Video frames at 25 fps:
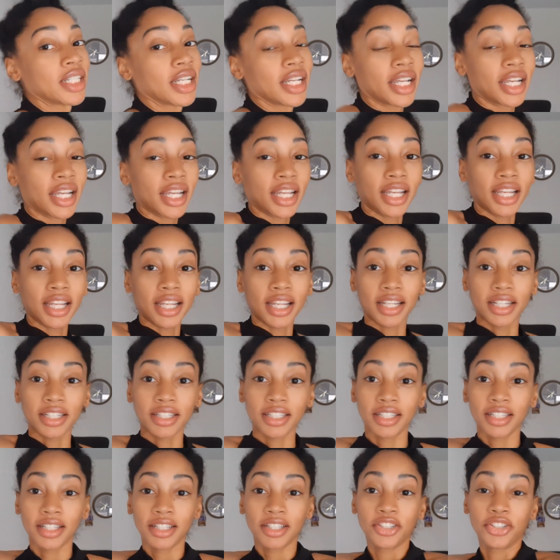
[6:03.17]

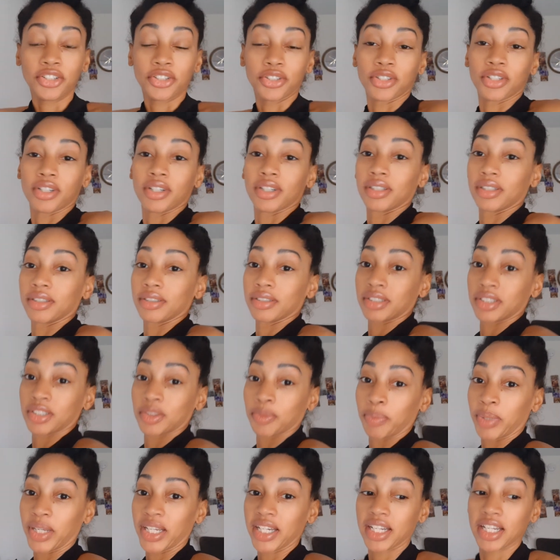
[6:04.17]
and you're
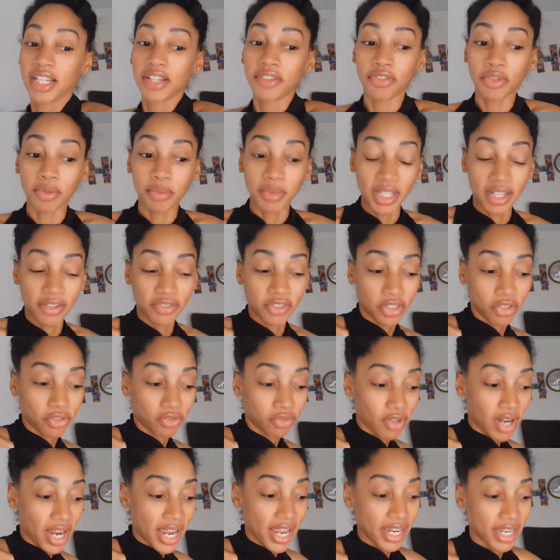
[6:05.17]
spinning from left to
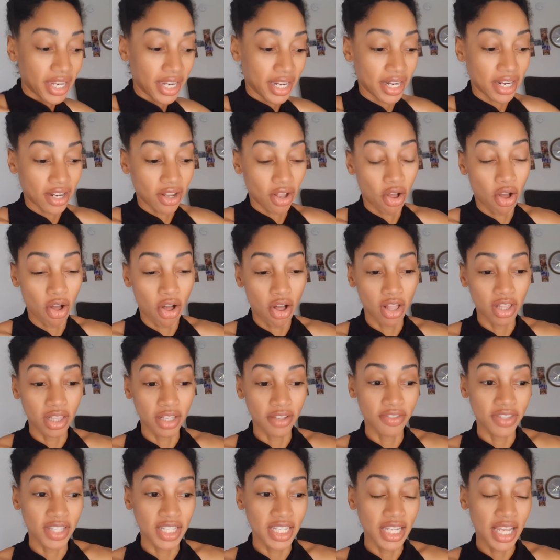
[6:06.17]
right, getting all
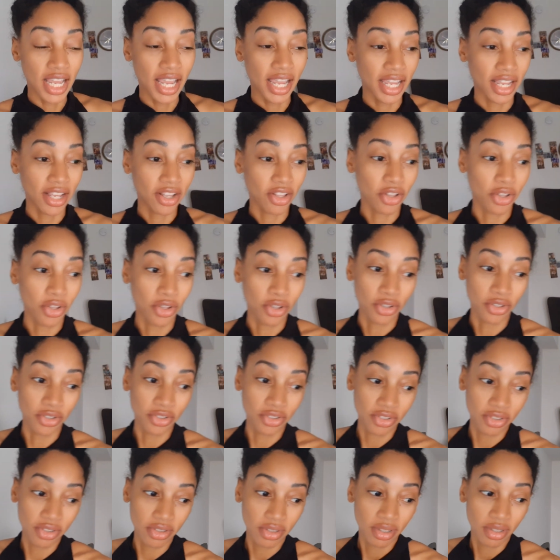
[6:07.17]
of the
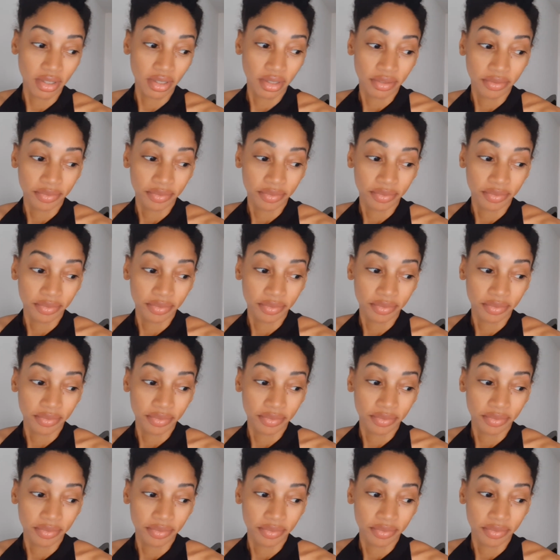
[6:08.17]
angles,